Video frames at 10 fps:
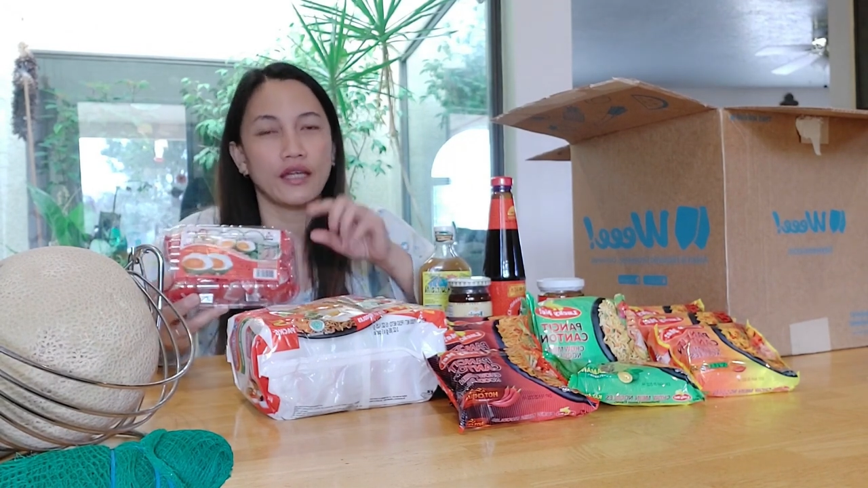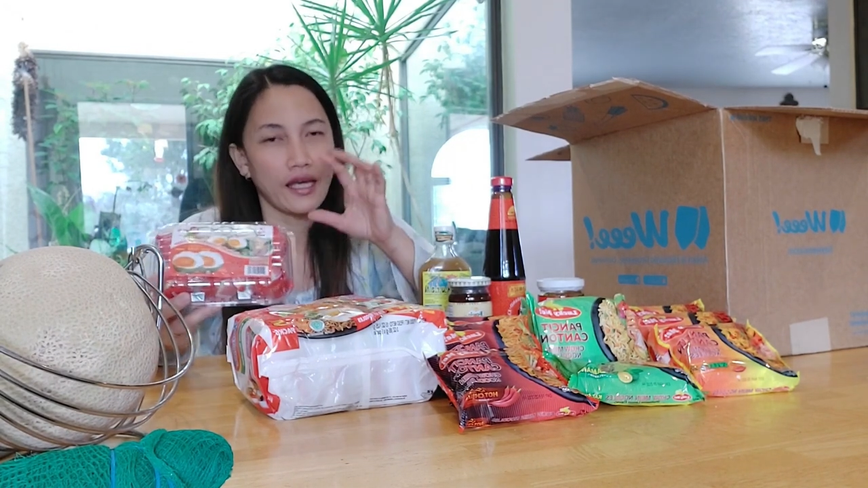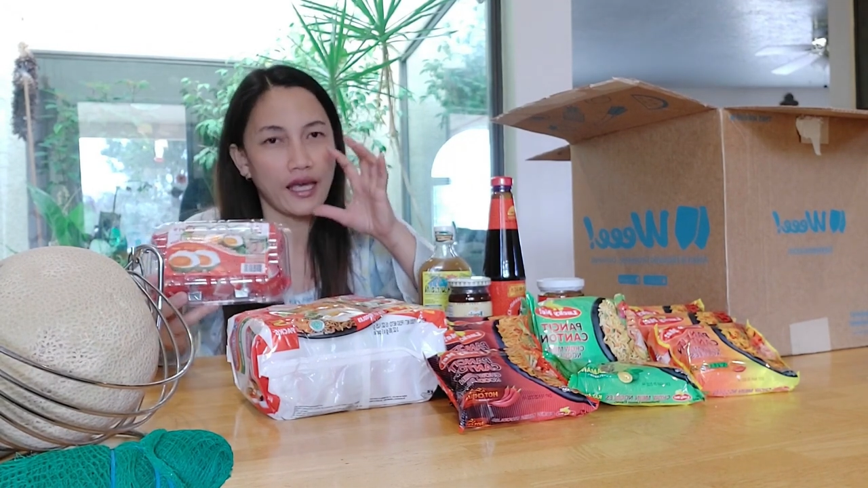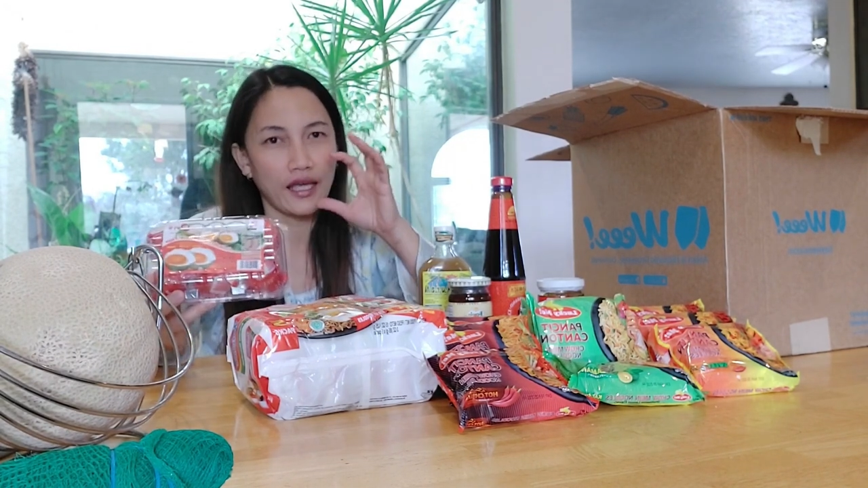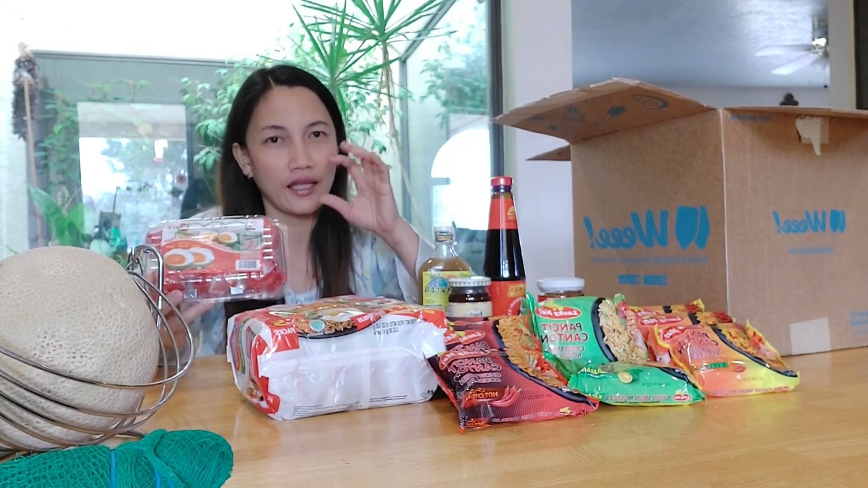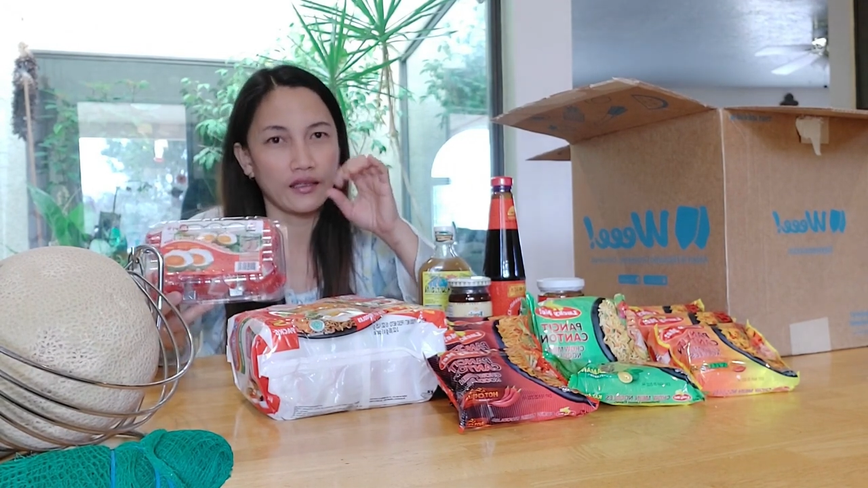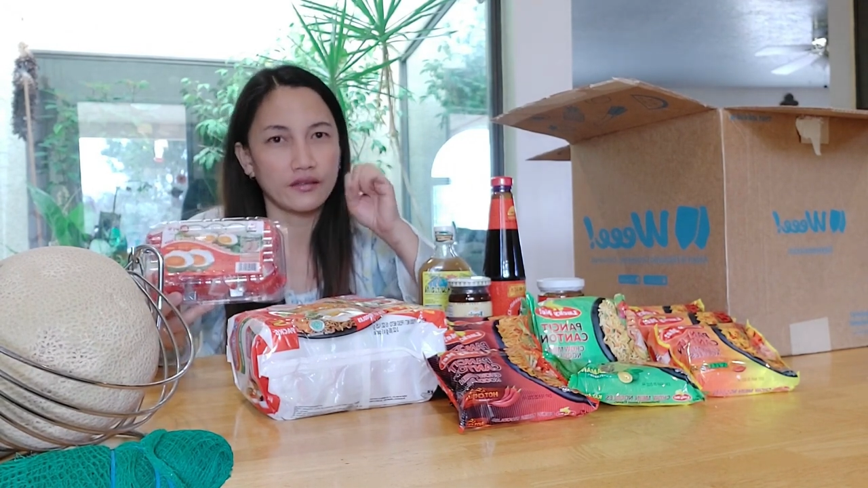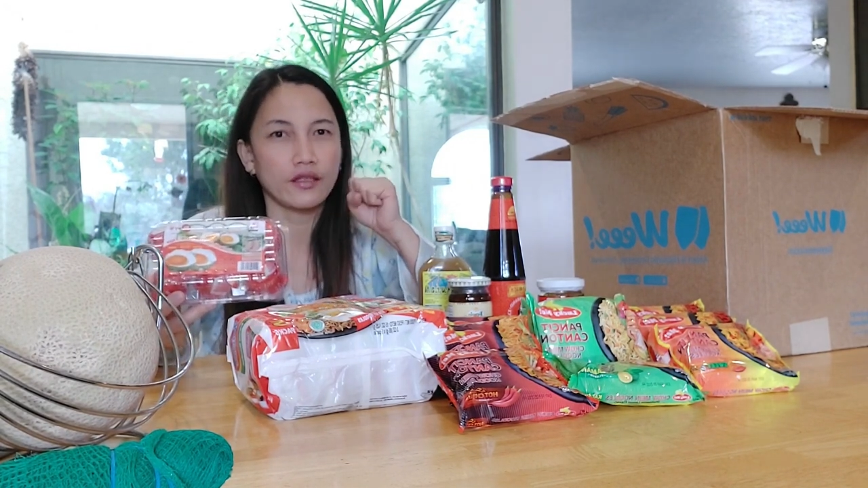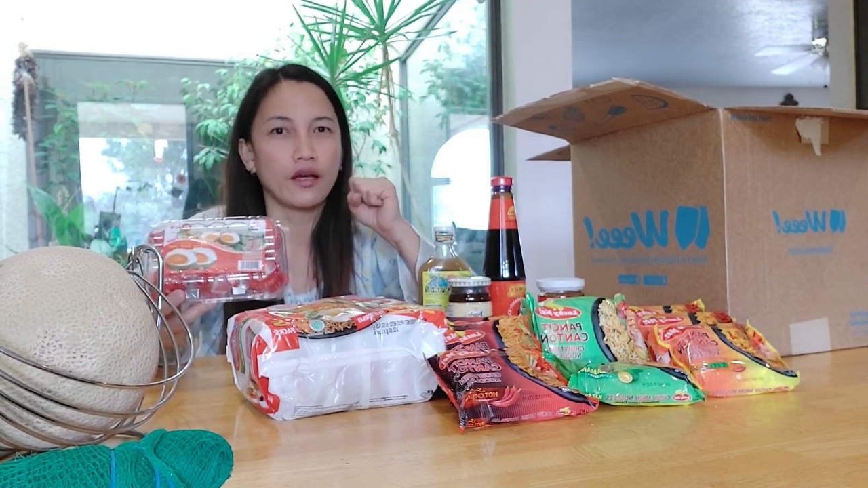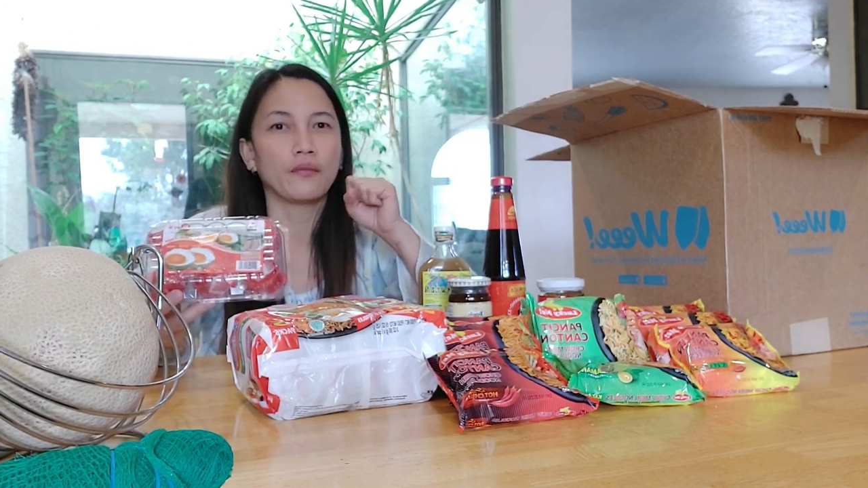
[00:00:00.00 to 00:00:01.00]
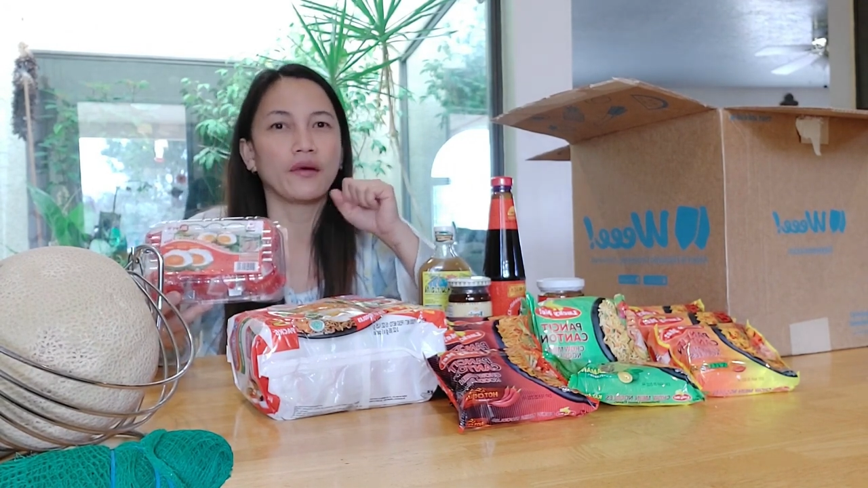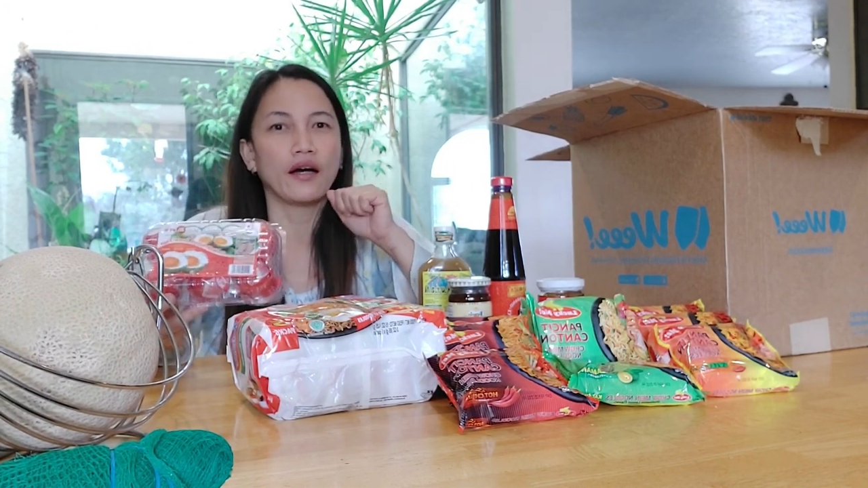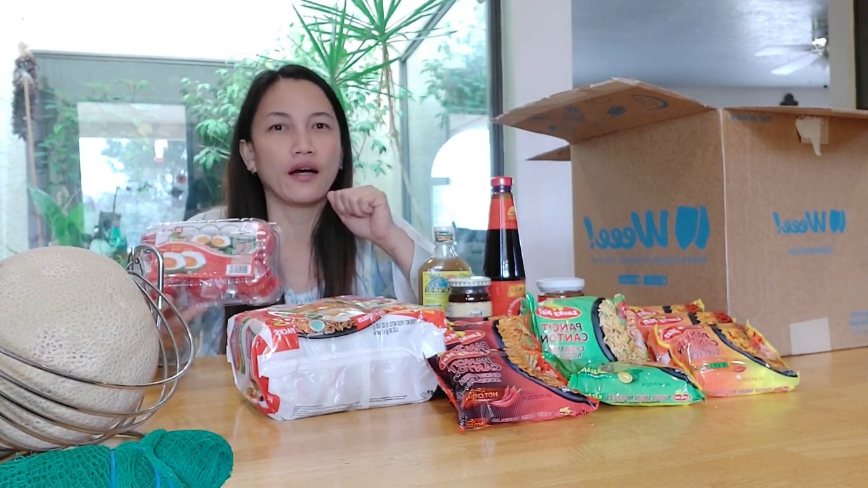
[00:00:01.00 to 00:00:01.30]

and some